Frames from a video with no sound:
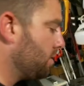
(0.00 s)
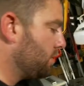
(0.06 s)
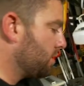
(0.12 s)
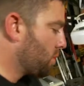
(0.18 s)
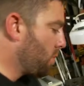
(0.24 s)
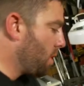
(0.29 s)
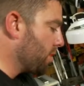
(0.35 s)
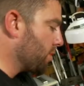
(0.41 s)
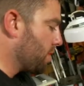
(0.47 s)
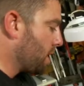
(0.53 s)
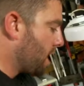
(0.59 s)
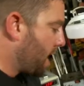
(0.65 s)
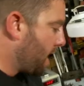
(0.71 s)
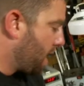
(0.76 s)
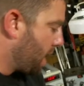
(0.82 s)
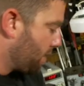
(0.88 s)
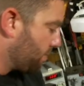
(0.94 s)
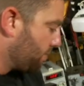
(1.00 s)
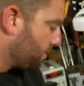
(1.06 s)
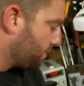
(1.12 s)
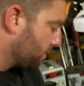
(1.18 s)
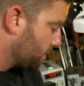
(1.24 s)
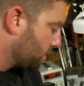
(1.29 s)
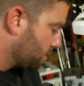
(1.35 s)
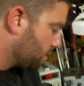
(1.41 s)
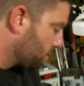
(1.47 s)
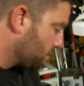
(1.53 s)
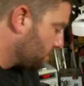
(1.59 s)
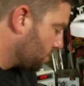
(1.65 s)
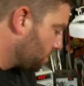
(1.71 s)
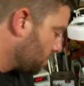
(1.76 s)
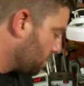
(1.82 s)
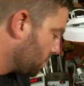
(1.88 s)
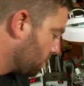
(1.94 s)
the quandary I had
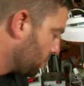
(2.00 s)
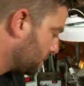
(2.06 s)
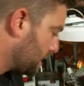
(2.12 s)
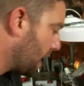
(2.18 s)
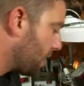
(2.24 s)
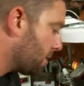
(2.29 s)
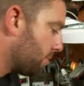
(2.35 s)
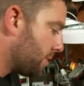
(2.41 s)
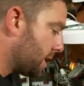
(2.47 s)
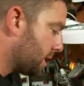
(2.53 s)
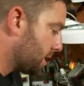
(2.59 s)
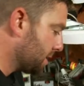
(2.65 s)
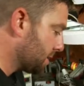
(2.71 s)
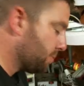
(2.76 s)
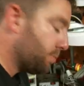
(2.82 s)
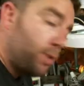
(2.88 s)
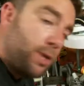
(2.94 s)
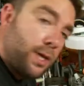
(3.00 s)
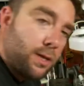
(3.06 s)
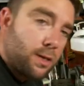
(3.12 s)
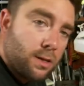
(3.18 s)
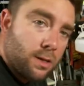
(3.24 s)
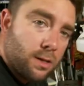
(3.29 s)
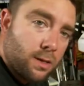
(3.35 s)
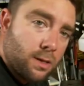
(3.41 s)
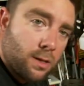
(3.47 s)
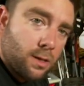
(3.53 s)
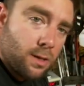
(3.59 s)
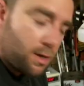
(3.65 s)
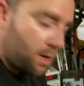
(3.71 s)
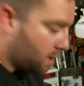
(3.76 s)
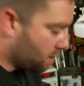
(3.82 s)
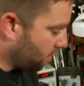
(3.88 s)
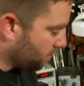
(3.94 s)
was how to make this blink
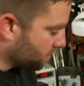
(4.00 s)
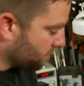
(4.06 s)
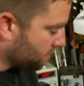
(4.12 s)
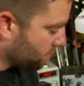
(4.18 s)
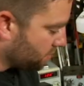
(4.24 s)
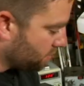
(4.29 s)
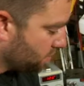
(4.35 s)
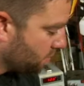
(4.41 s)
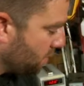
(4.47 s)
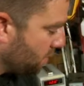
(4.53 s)
and also